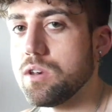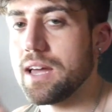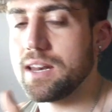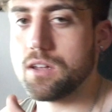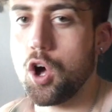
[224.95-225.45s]

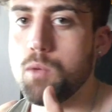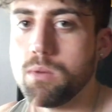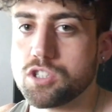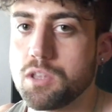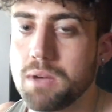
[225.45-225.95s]
and
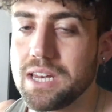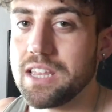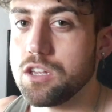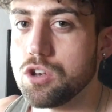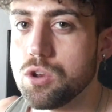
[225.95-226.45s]
almost the money that
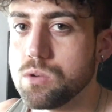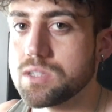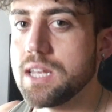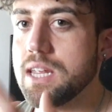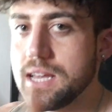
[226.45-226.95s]
you lose
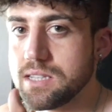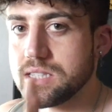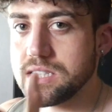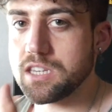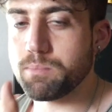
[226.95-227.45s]
is
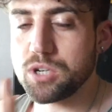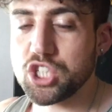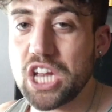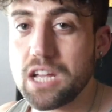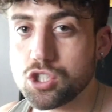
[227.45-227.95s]
the
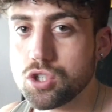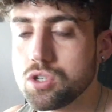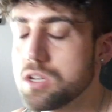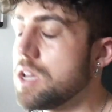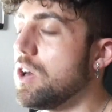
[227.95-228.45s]
depreciation.